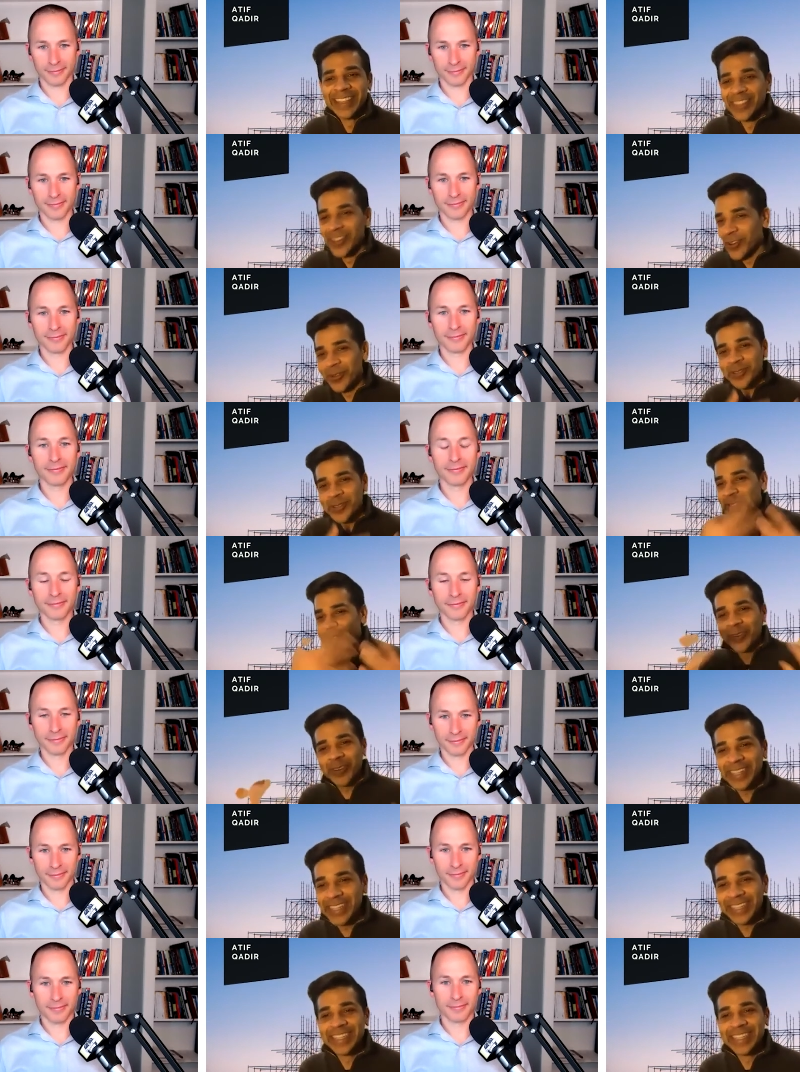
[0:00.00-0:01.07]
Speaker 1: The whole
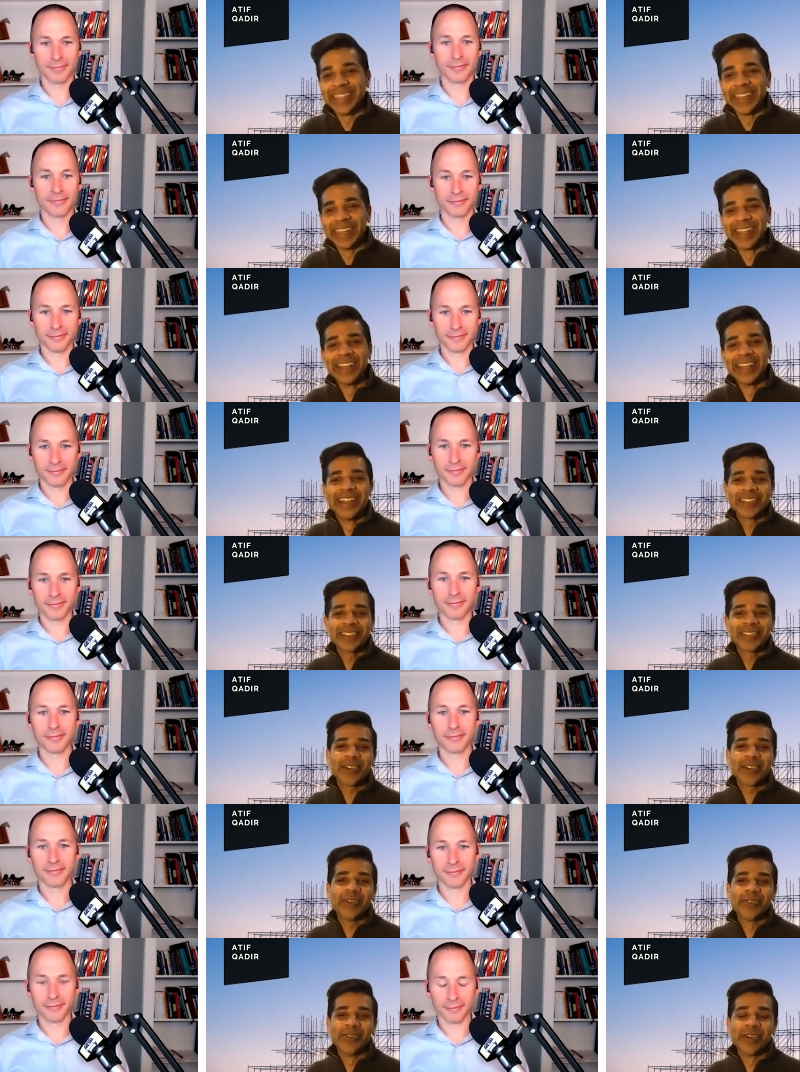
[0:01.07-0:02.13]
story. He did it.
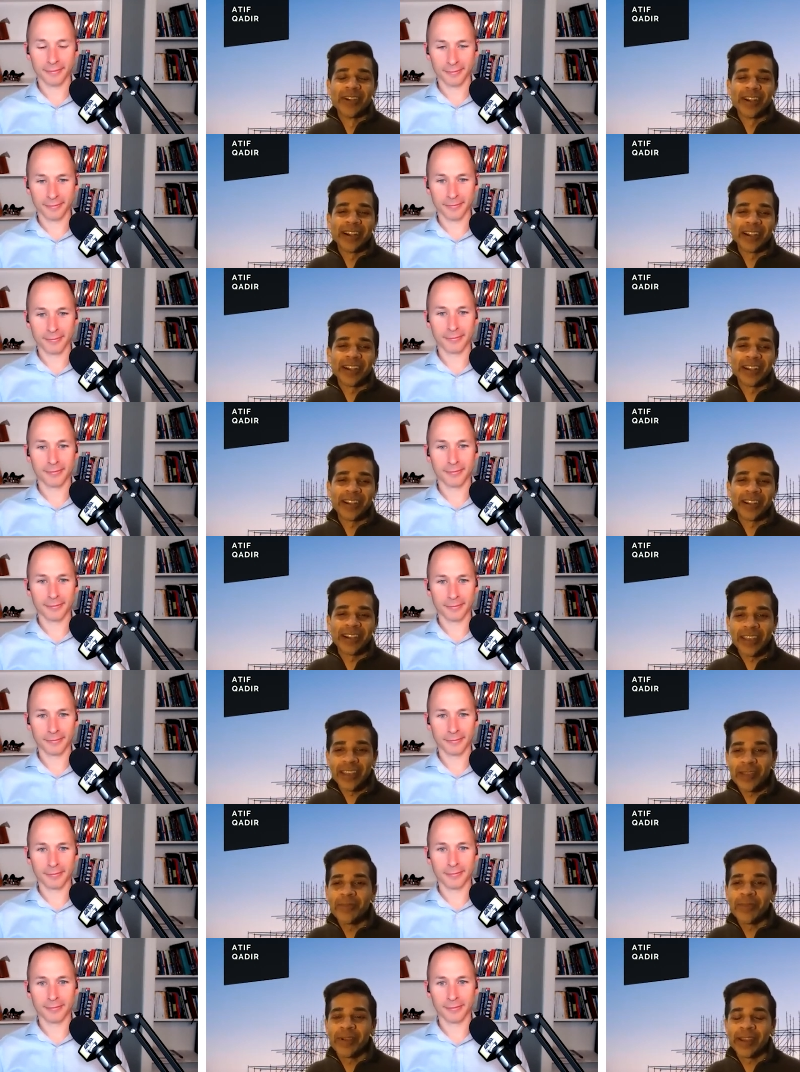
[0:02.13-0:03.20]
So
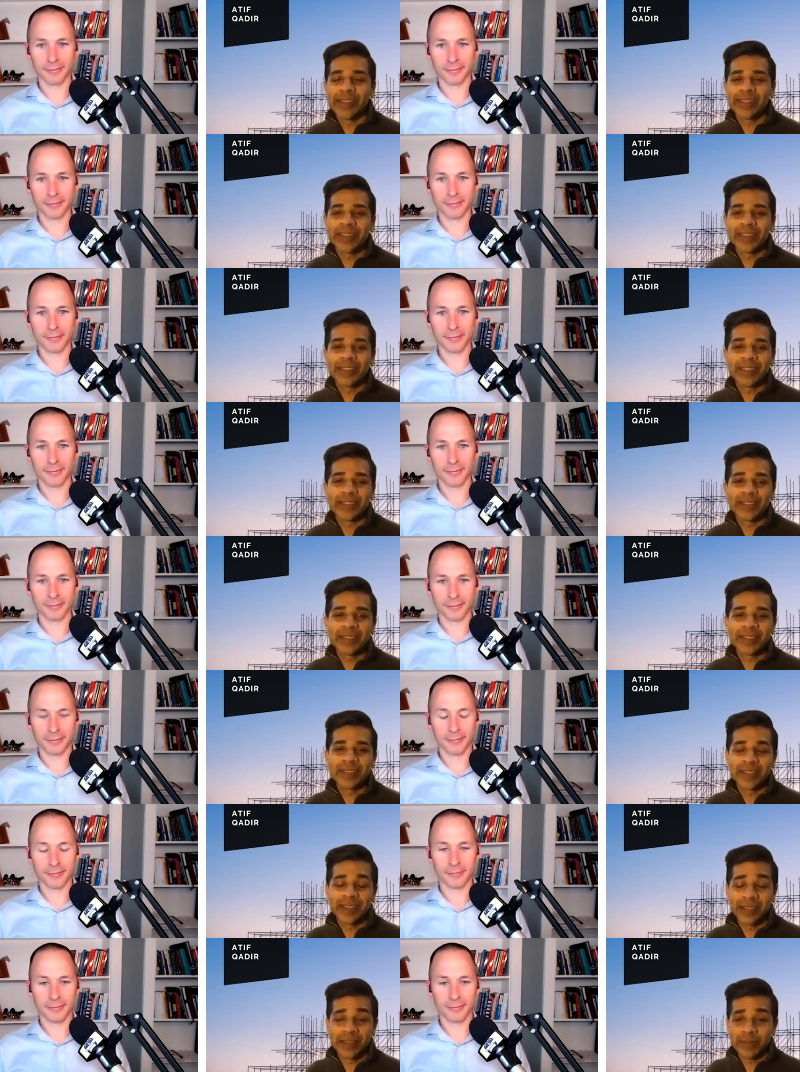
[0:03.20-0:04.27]
him, I think,
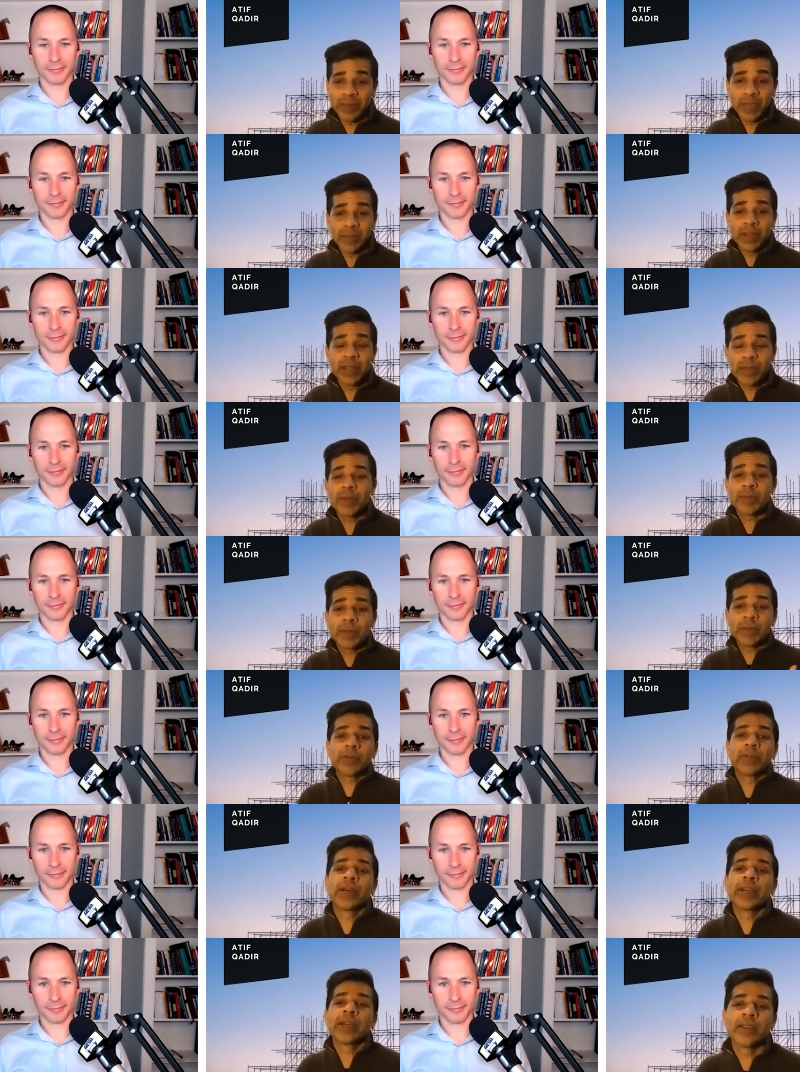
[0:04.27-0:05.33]
him and
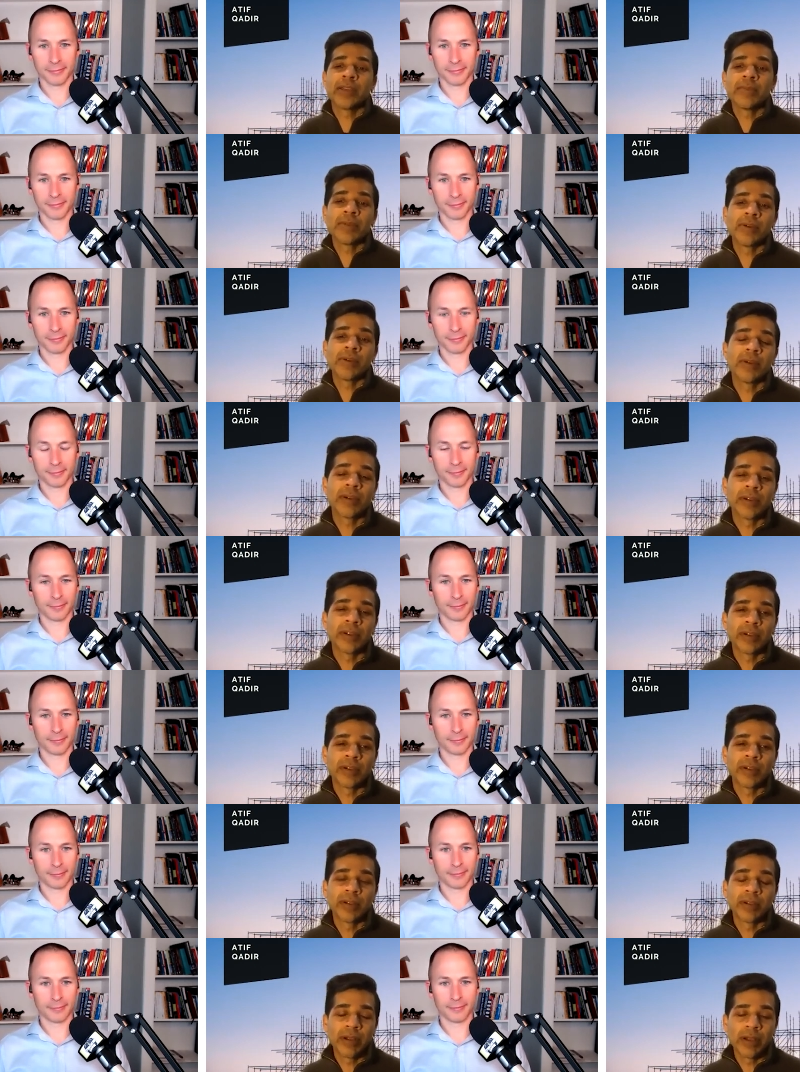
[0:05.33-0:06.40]
people like him are
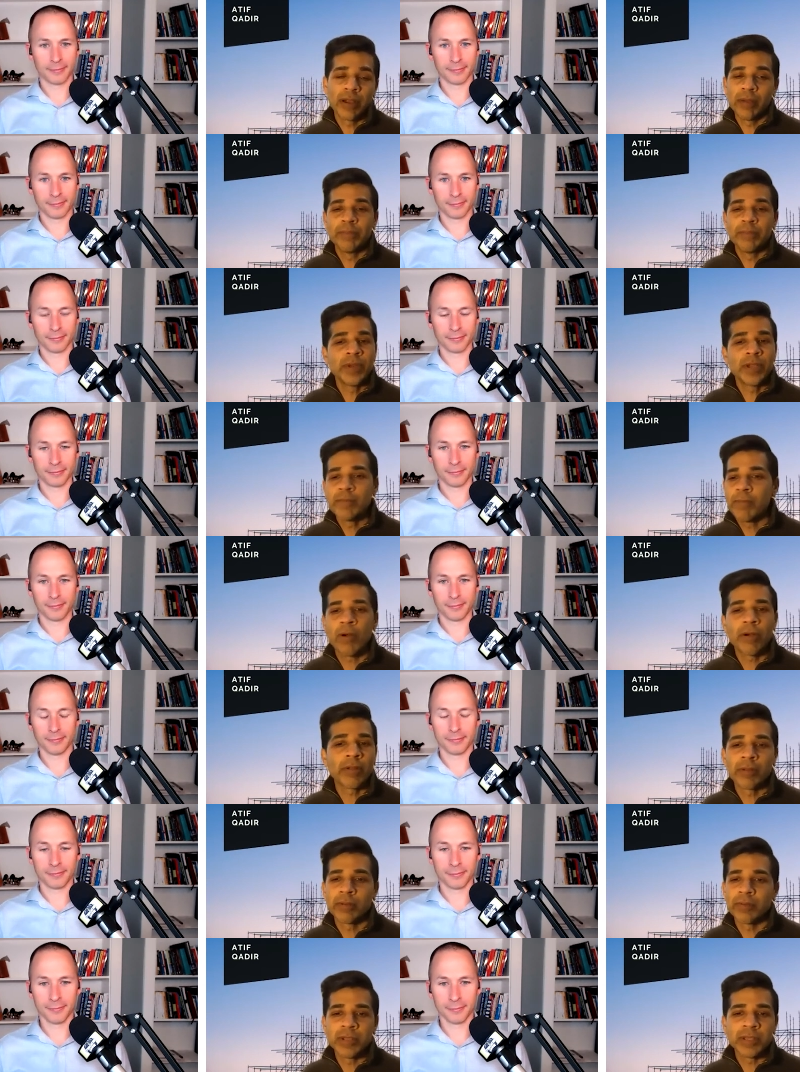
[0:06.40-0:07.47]
a big part
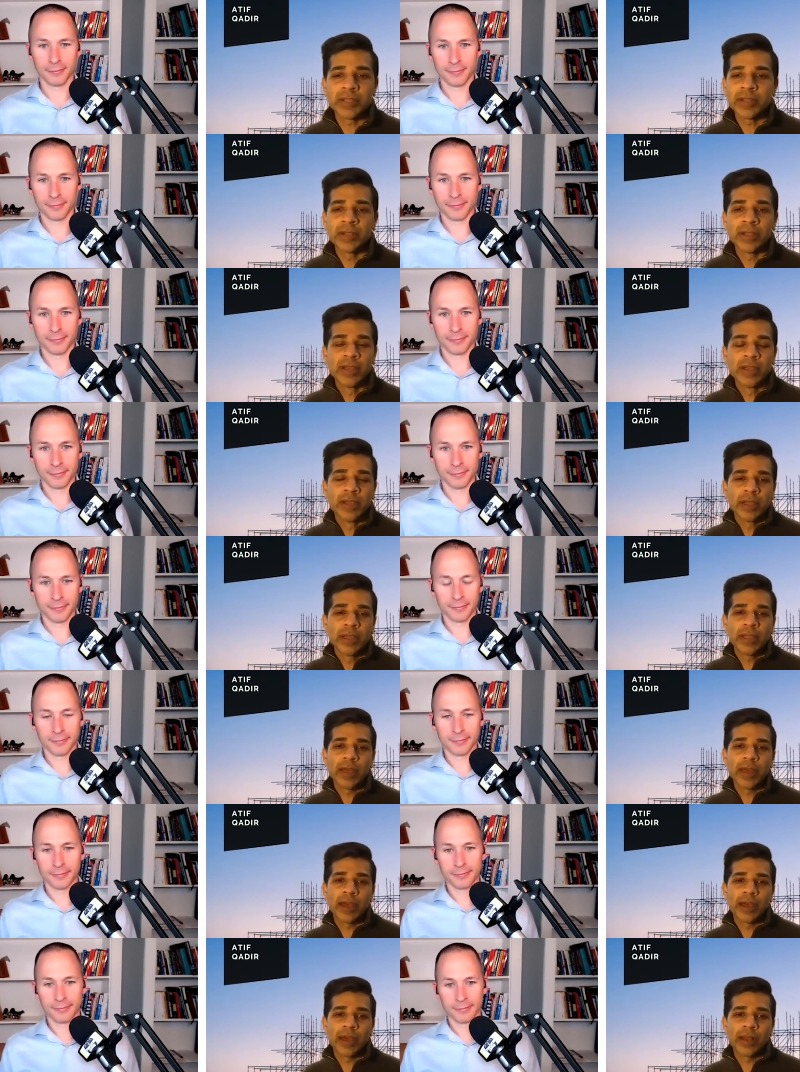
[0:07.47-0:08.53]
of the reason
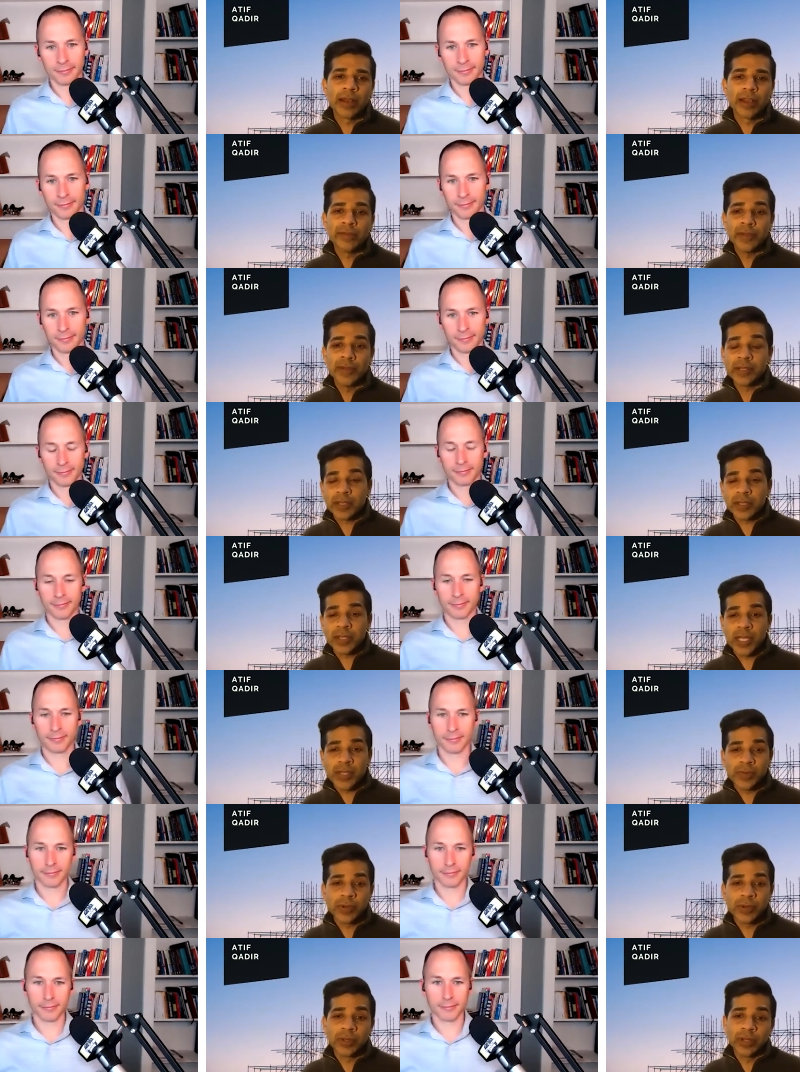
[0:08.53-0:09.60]
that I've been
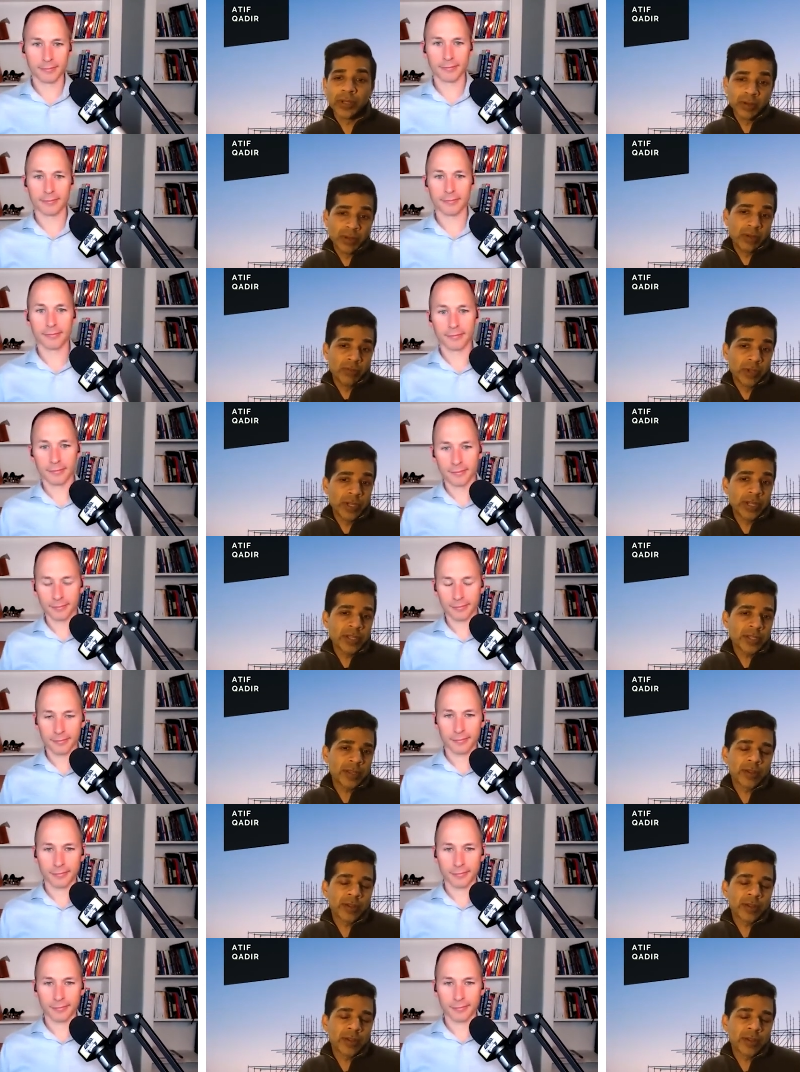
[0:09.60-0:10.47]
successful in Redist and